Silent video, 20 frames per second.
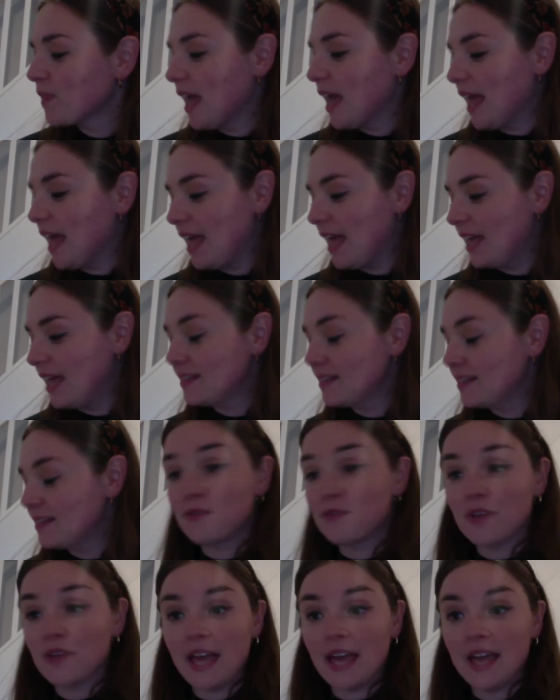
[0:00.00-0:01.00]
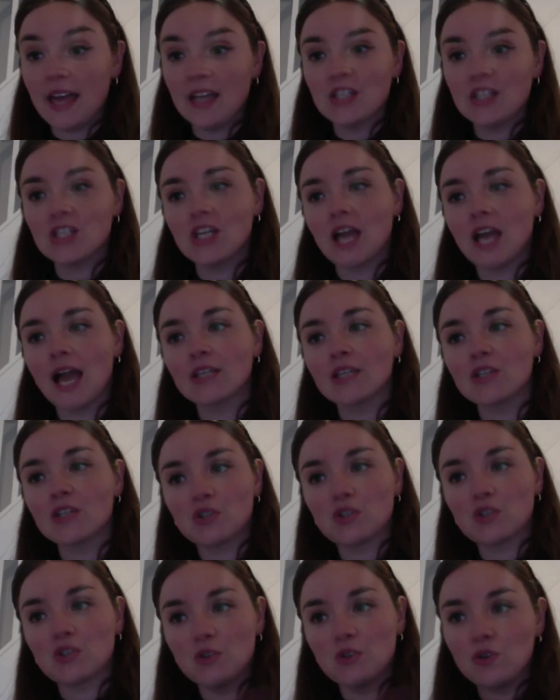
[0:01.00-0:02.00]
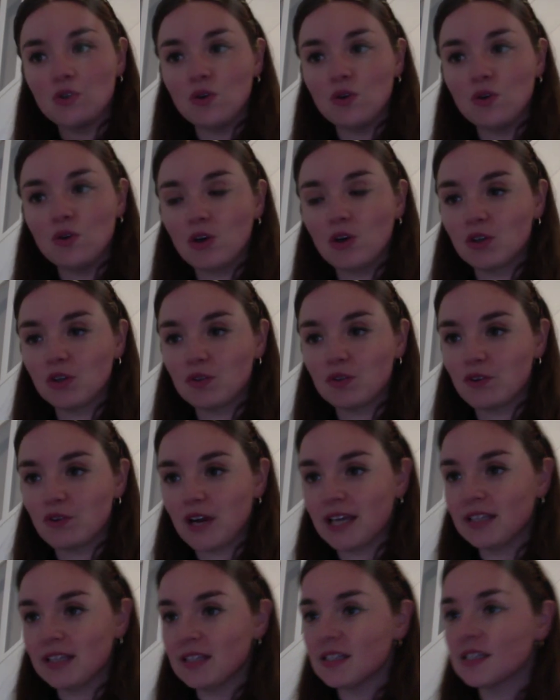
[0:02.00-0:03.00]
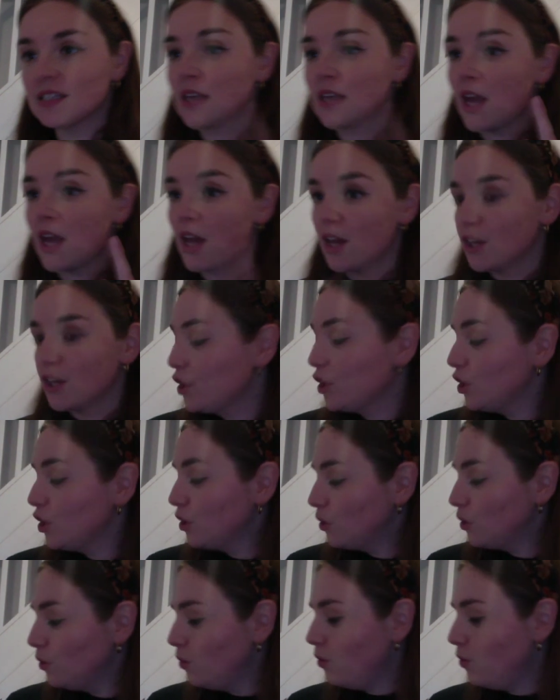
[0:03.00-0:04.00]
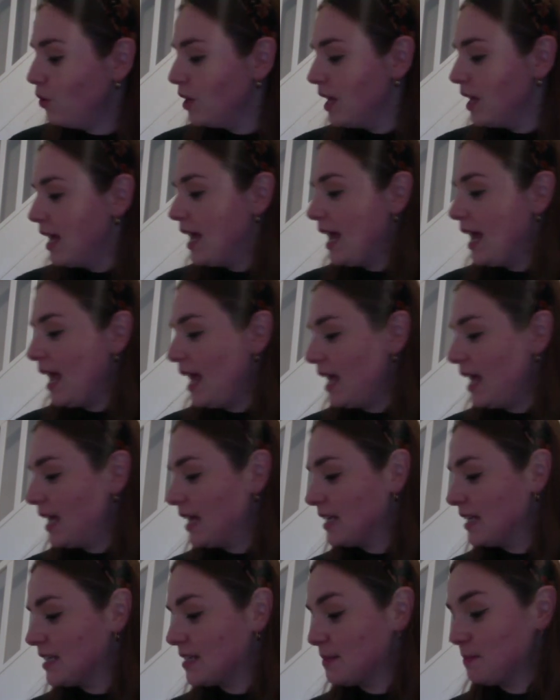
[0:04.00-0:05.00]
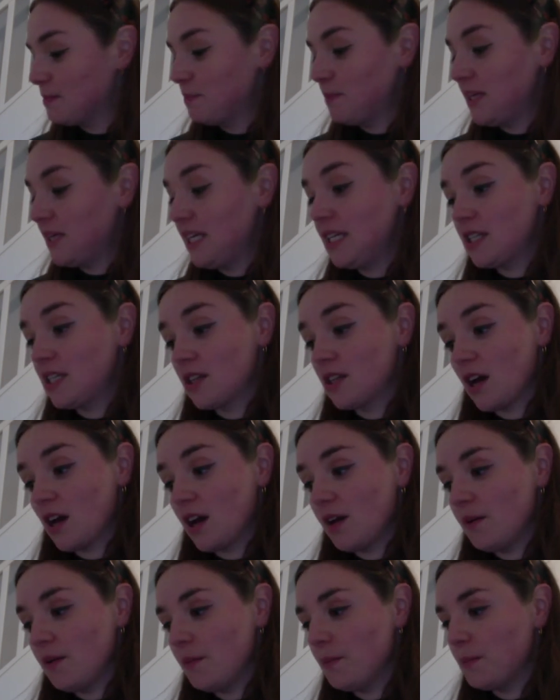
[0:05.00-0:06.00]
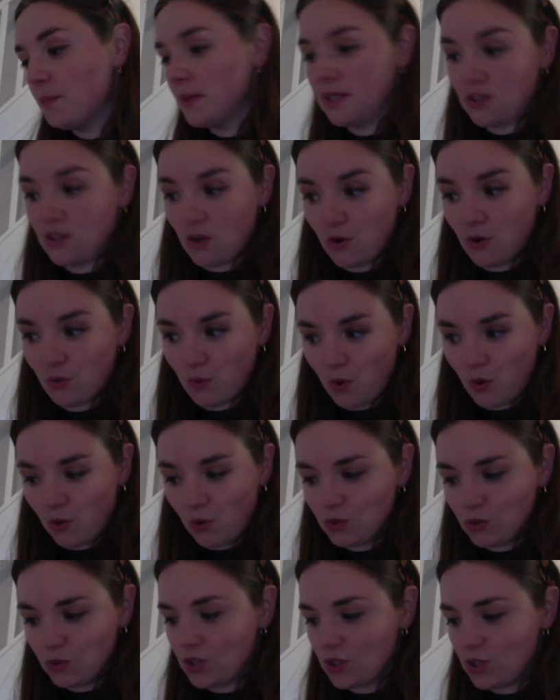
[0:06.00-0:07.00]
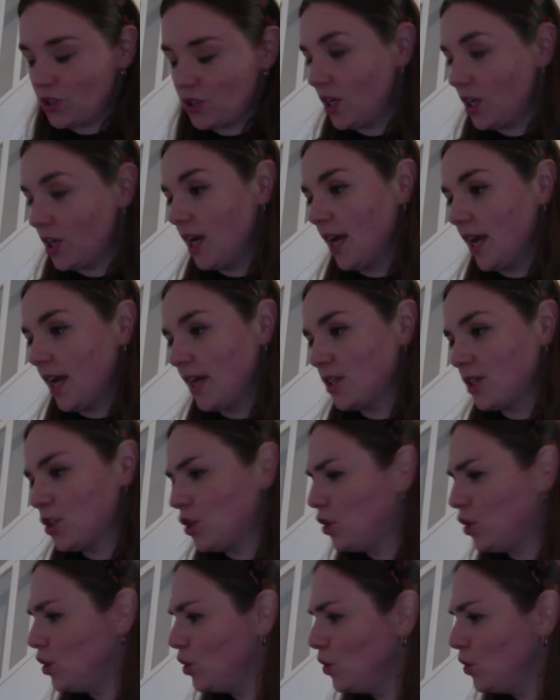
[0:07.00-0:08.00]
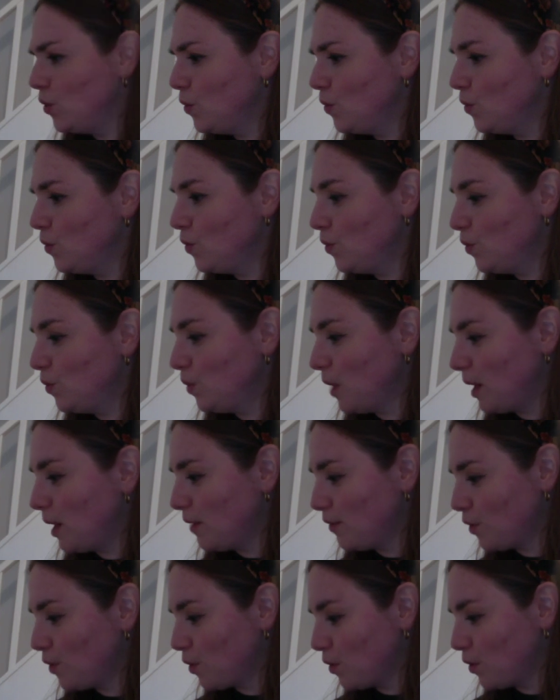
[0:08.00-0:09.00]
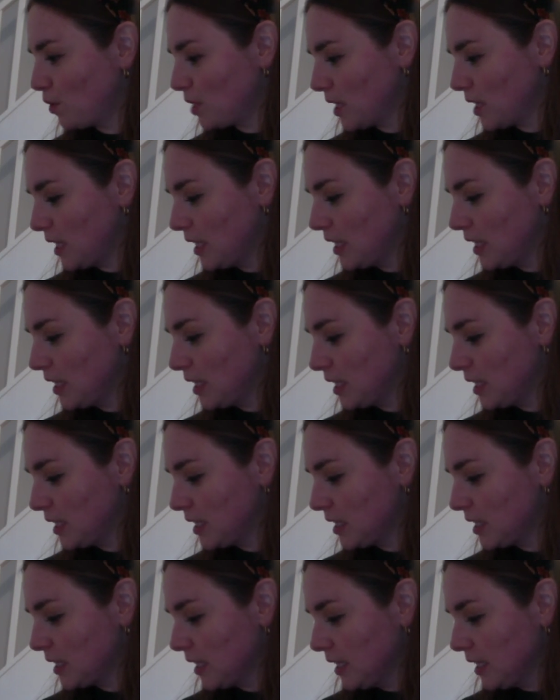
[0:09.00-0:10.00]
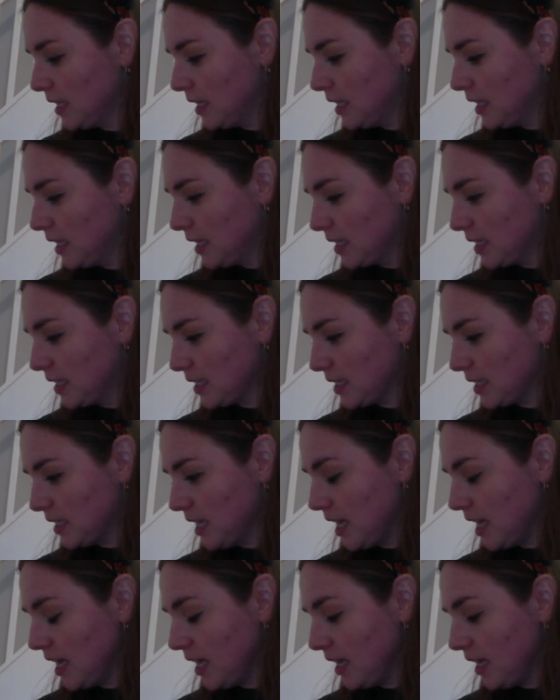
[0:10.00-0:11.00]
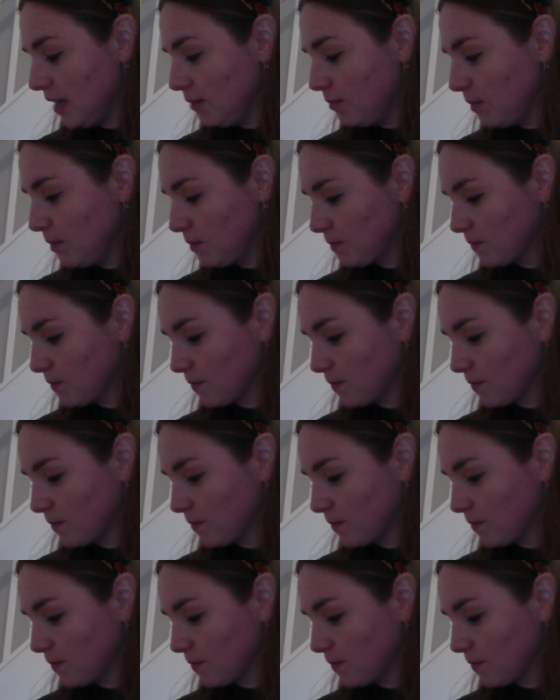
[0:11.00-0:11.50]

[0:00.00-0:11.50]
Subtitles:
And there she had two good friends, Hugh and Peter Walsh. And Hugh, I forgot his last name.